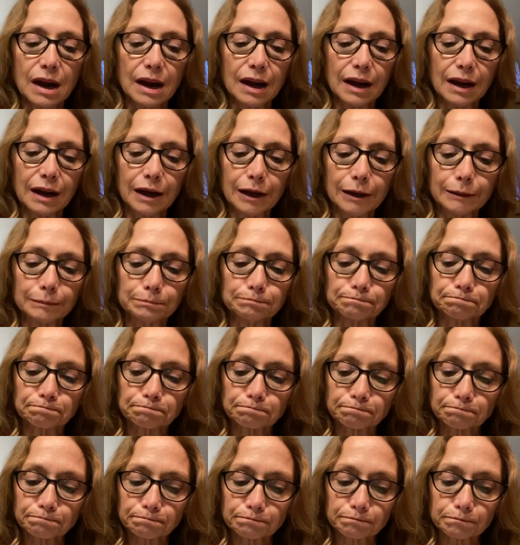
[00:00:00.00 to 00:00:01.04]

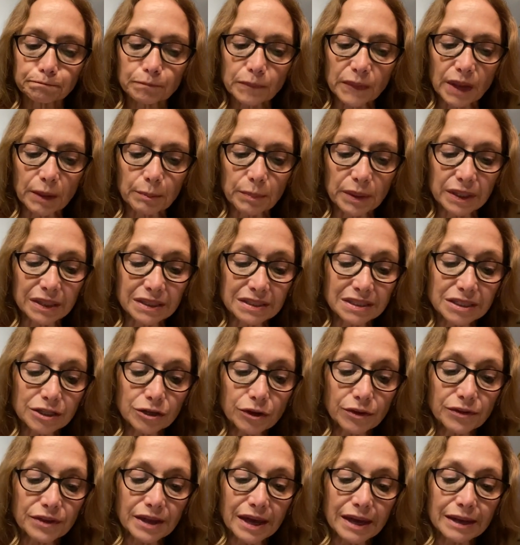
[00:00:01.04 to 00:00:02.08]
But until
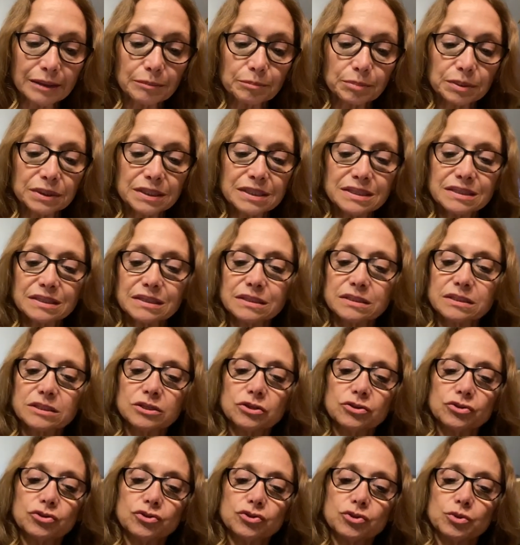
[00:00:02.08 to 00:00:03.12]
then, please
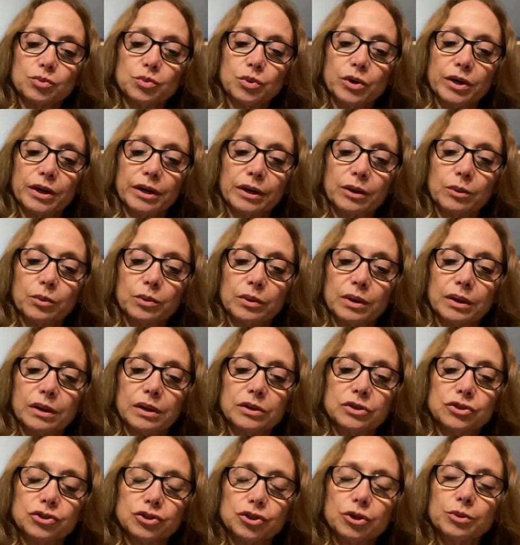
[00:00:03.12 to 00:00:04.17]
continue to work
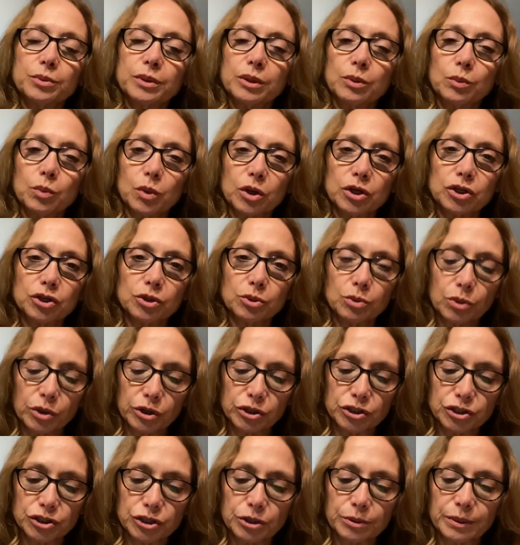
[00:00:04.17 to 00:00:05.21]
doing what you are
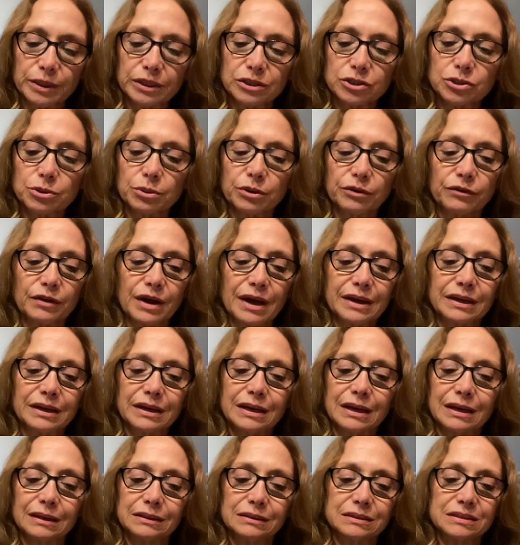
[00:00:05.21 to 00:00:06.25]
doing to
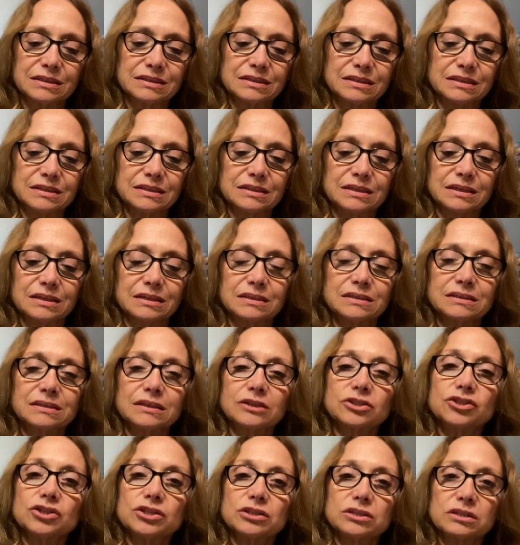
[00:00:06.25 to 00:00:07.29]
eradicate this disease,
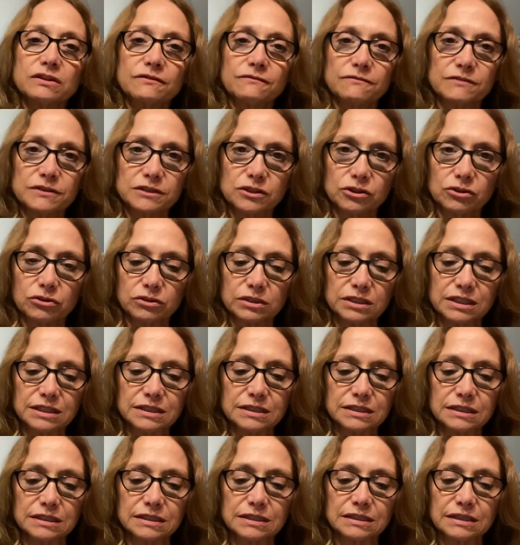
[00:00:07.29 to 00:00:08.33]
such as the physical
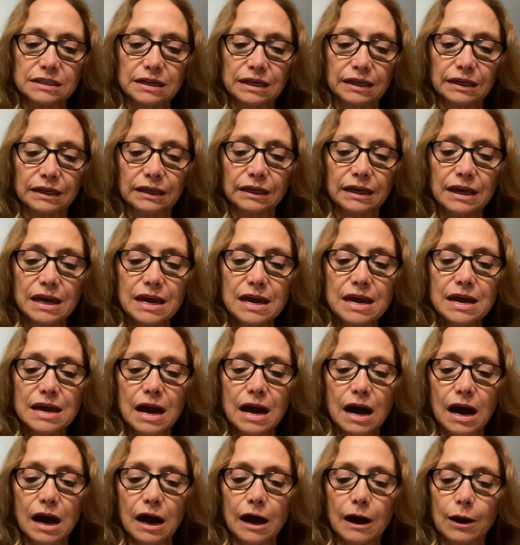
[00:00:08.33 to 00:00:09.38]
distancing,
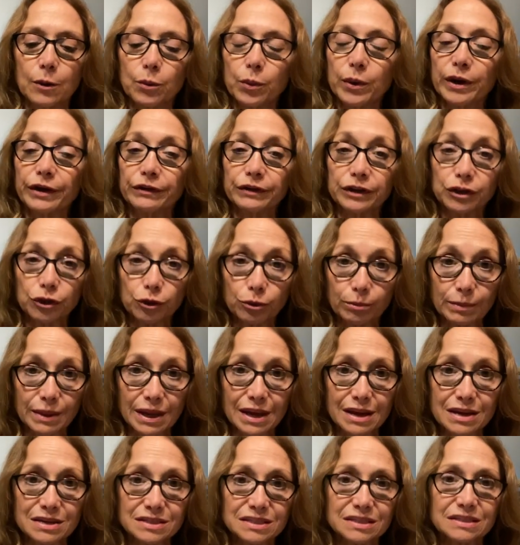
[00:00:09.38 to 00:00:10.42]
wearing your
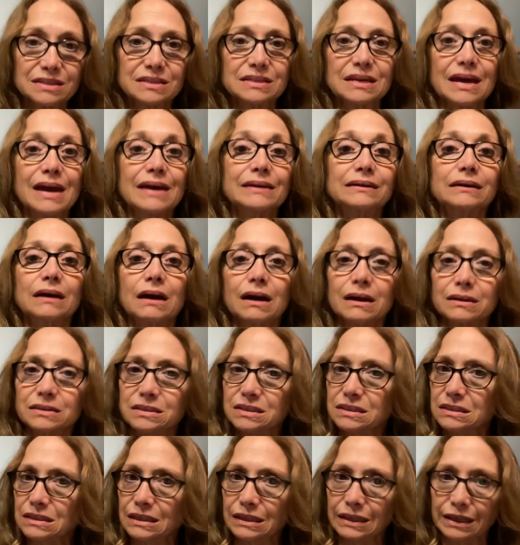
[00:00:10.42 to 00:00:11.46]
masks, and
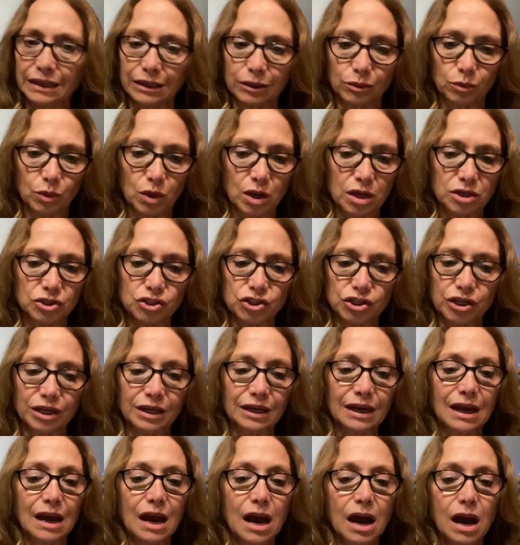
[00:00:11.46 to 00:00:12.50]
constant hand washing.
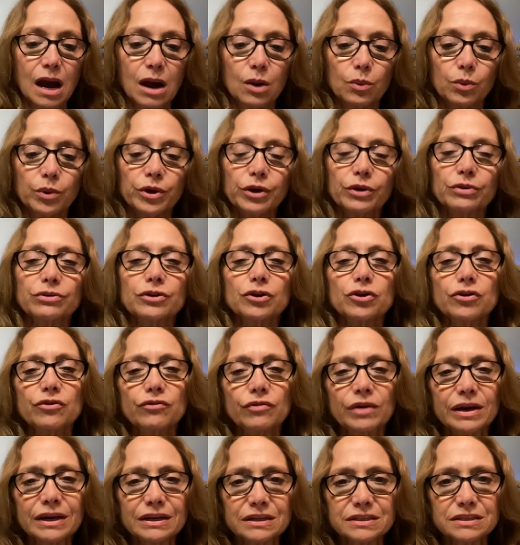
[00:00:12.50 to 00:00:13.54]
We are the
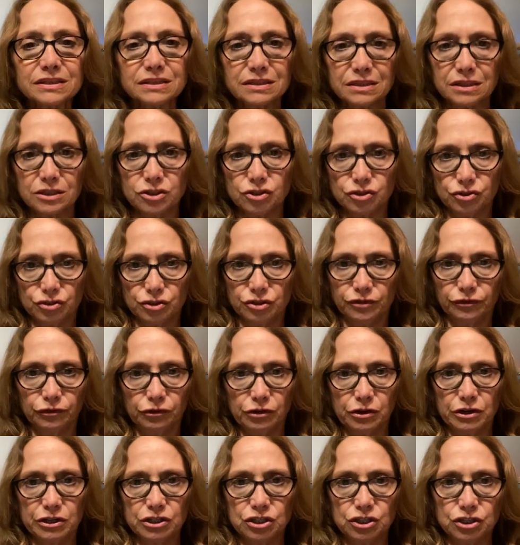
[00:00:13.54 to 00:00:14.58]
greatest teachers for
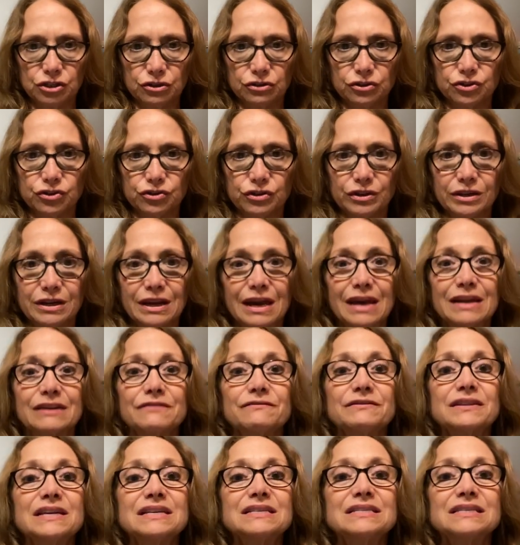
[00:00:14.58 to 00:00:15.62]
our children, and if
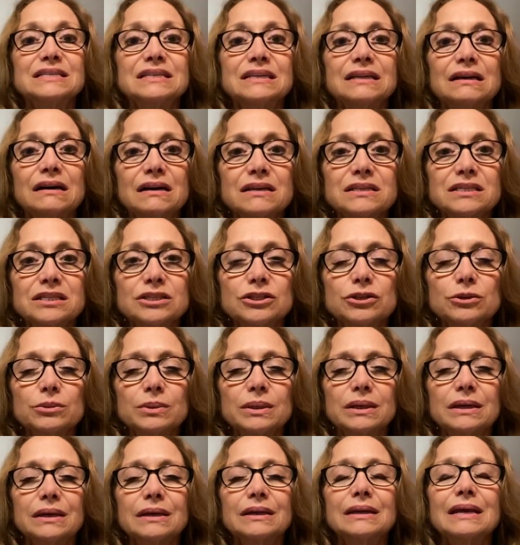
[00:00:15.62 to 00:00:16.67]
they see us
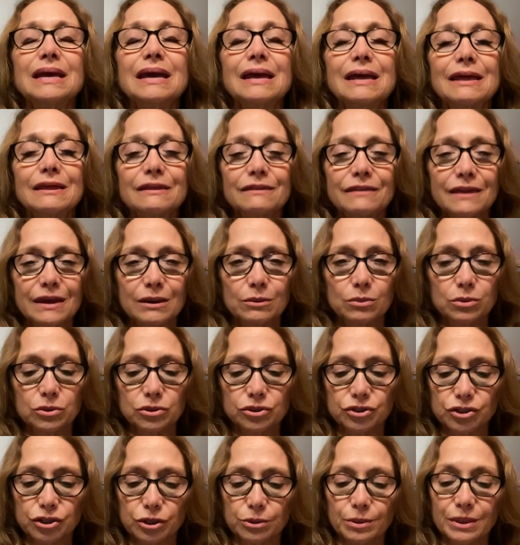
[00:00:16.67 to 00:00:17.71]
doing it, they will
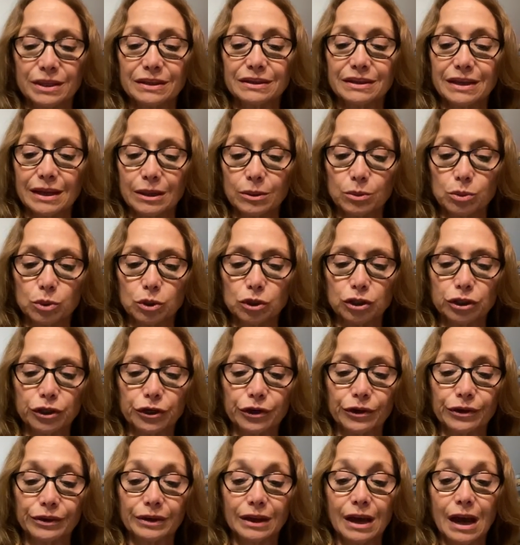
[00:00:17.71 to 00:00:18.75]
do it. They will
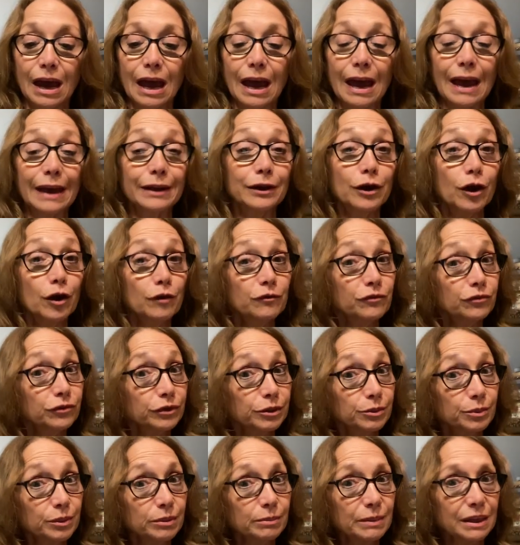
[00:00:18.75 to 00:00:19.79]
learn. And hopefully
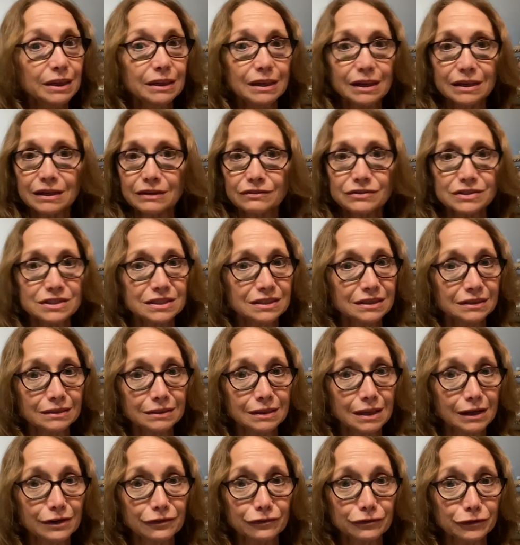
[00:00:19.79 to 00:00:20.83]
we may not even see a
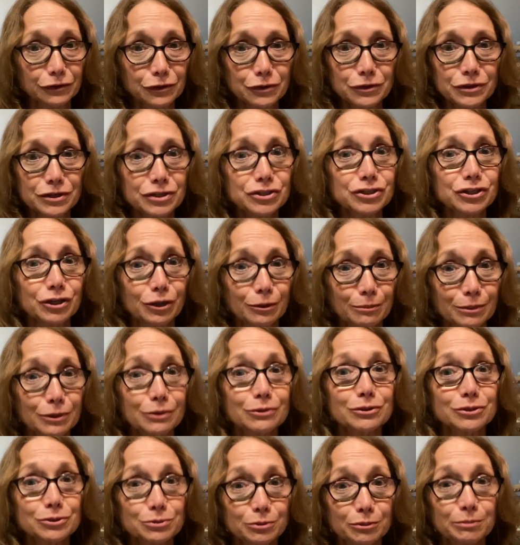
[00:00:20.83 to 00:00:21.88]
lot of flu this year
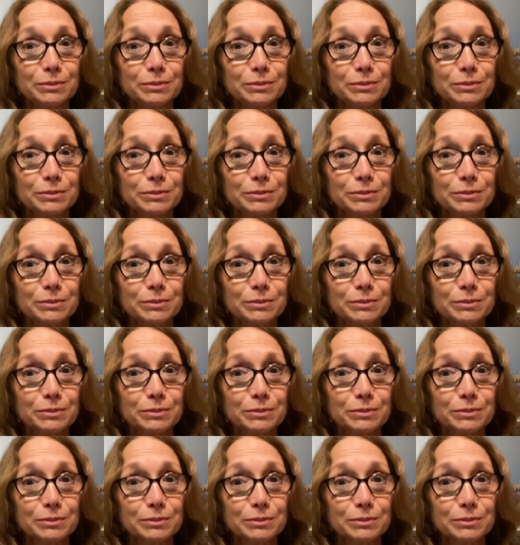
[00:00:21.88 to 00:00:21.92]
because we're